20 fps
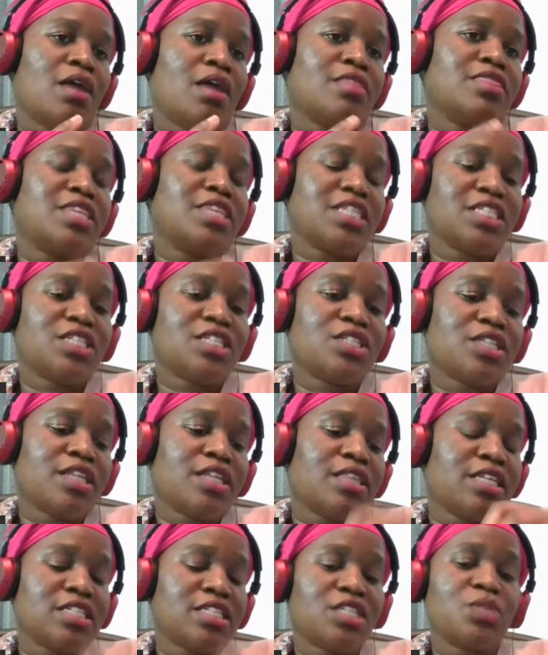This
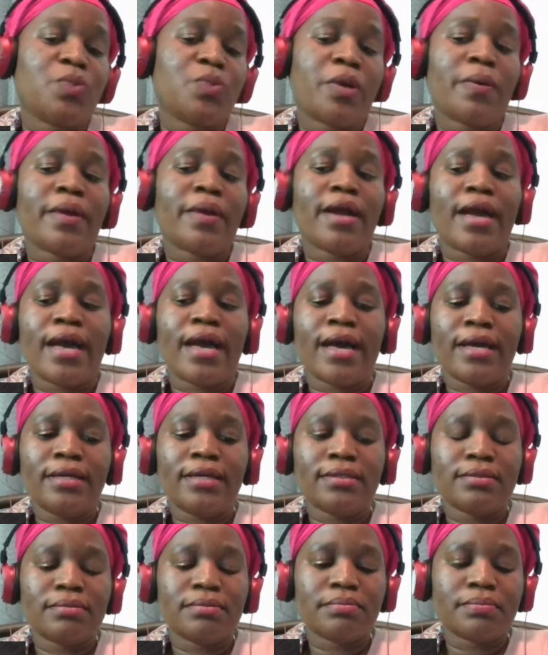is where we're at.
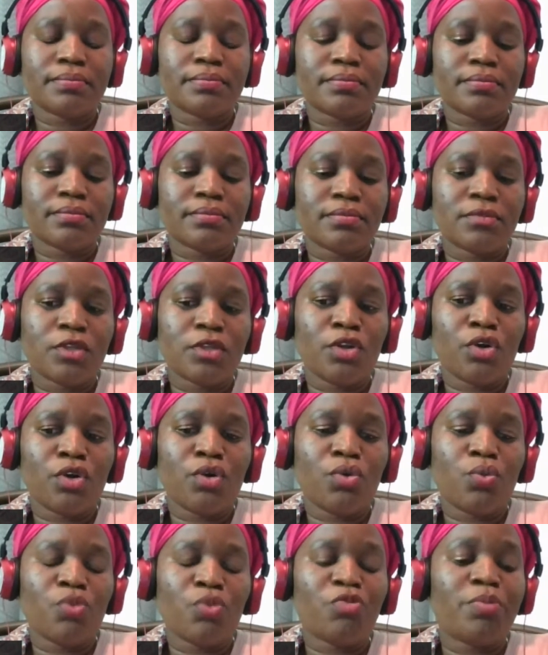
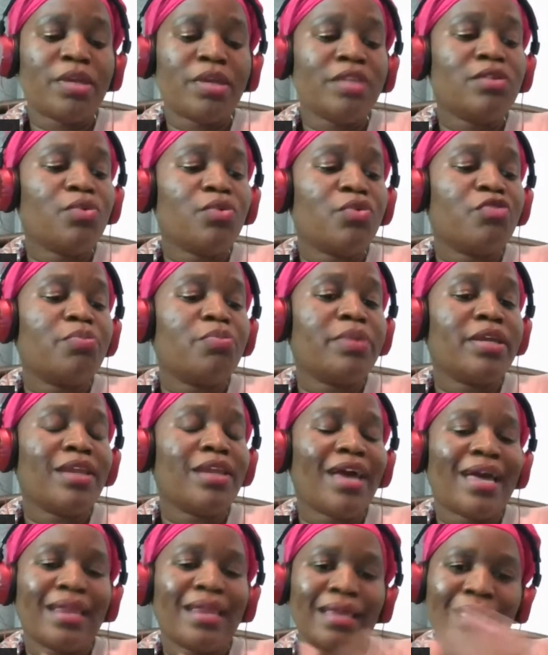We've been.
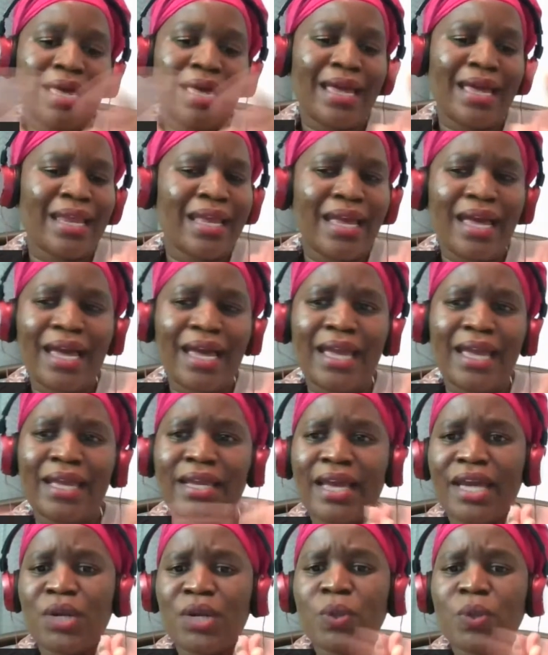I
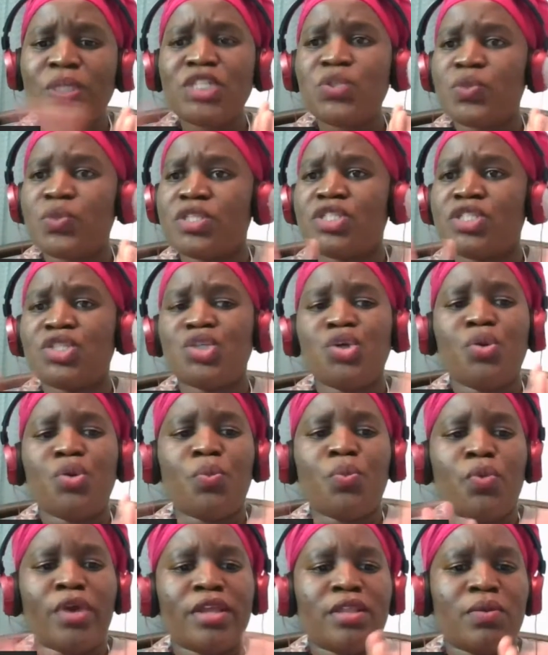don't want to assume
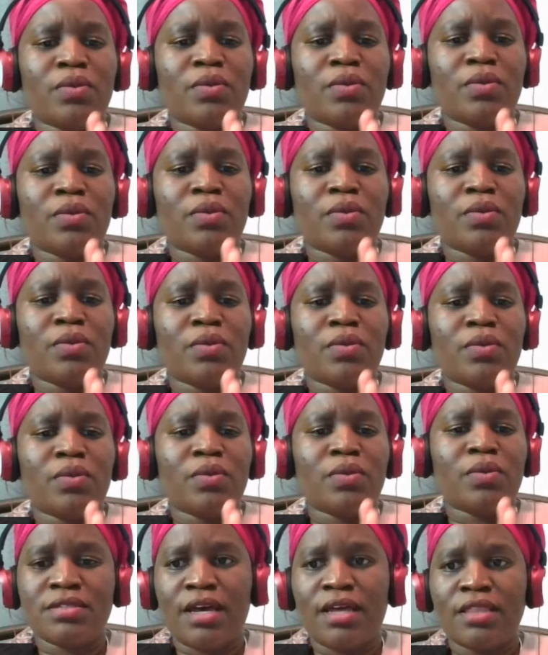where
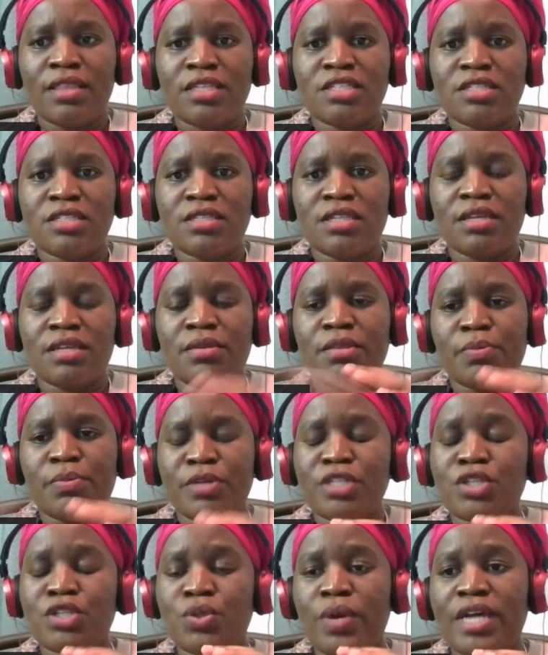
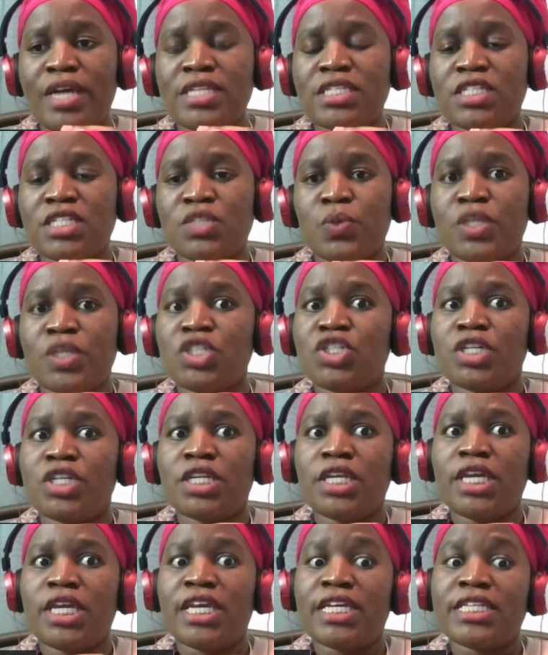the person who asked this
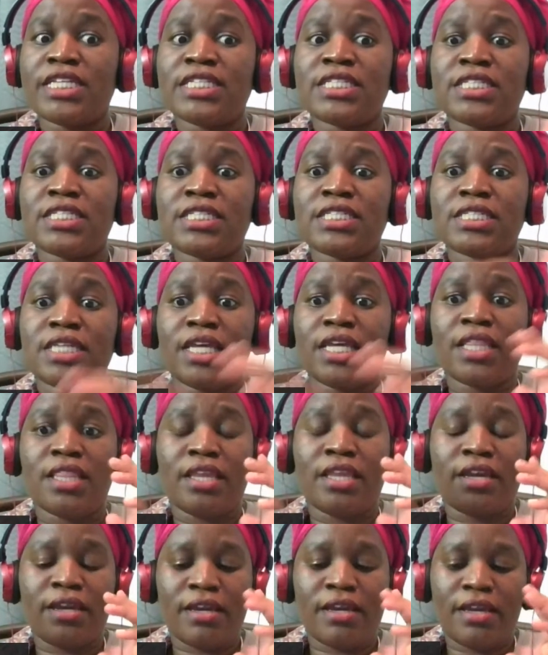question is
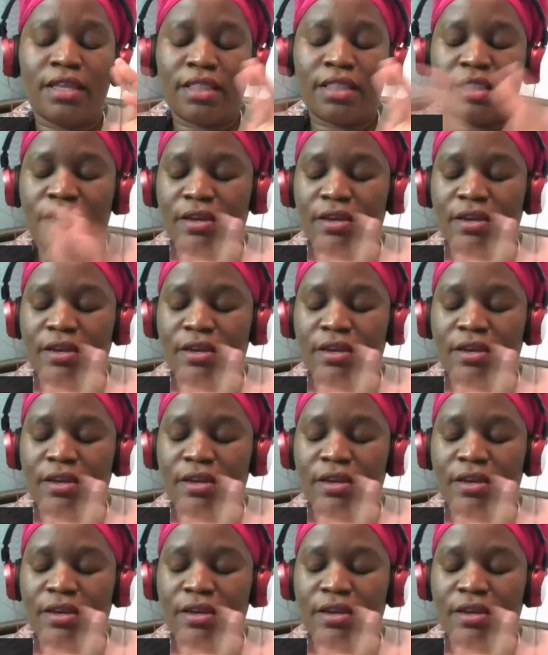in their